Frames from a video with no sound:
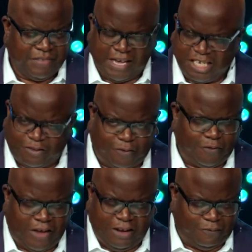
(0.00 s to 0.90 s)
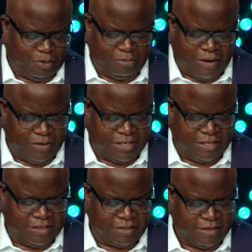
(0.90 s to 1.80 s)
He's faithful through every
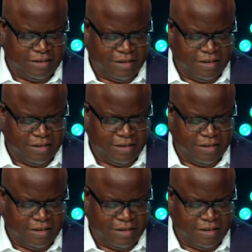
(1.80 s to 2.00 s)
season.